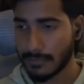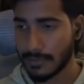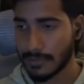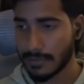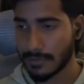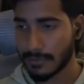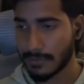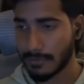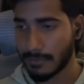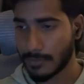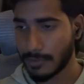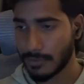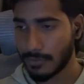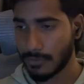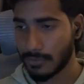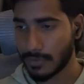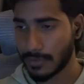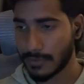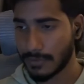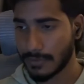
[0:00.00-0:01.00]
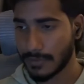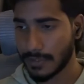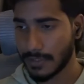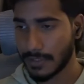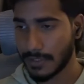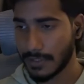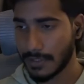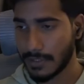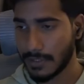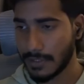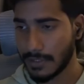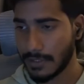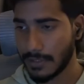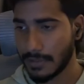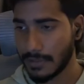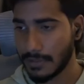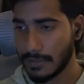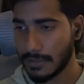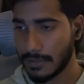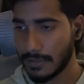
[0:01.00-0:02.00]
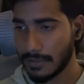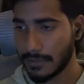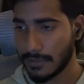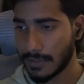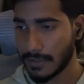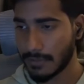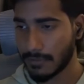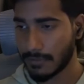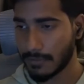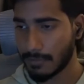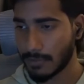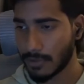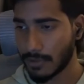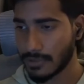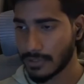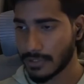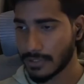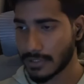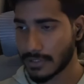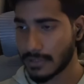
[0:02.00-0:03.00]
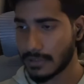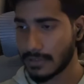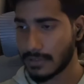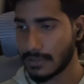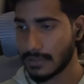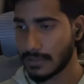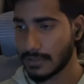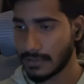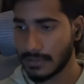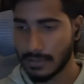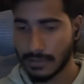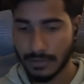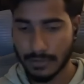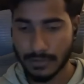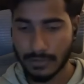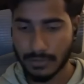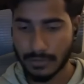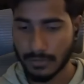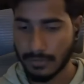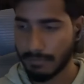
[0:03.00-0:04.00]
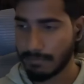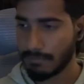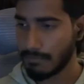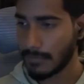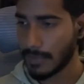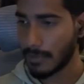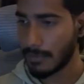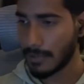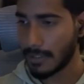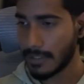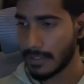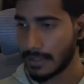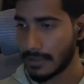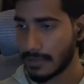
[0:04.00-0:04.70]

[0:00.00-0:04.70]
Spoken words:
Let me do a CD in the inside of the project. My bad.